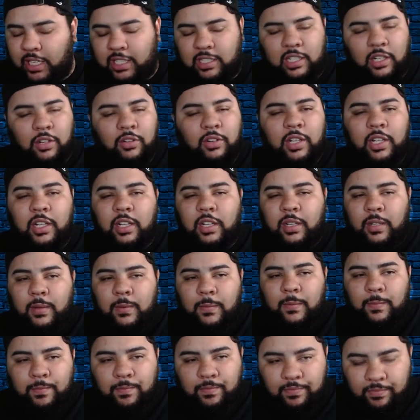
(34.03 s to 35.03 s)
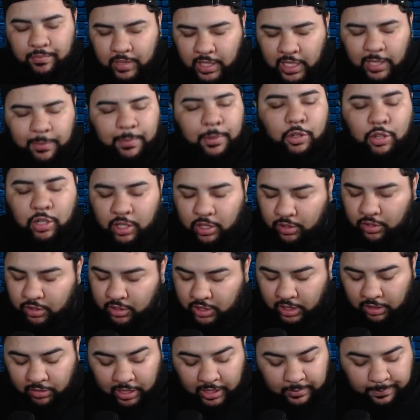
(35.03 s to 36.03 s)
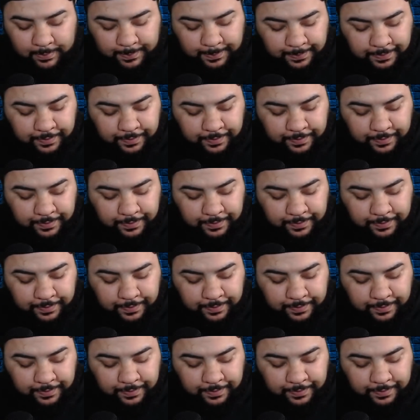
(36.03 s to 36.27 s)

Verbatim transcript: So hypocritical shit, right?